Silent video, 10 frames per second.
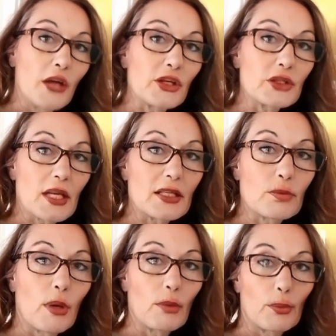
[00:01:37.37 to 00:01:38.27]
I don't tend
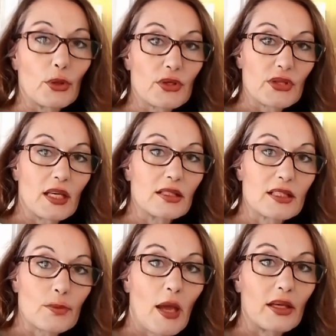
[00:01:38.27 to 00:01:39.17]
to buy my books in
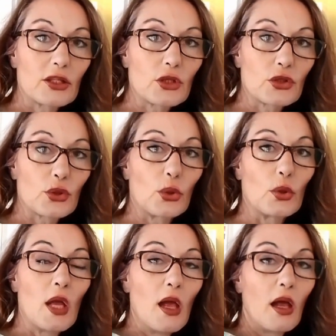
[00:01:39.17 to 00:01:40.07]
Spanish at
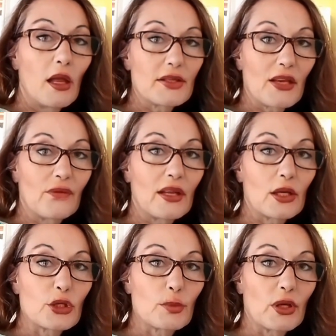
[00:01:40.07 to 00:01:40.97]
all. I like to have
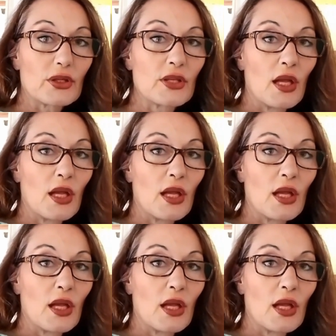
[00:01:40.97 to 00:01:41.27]
English books.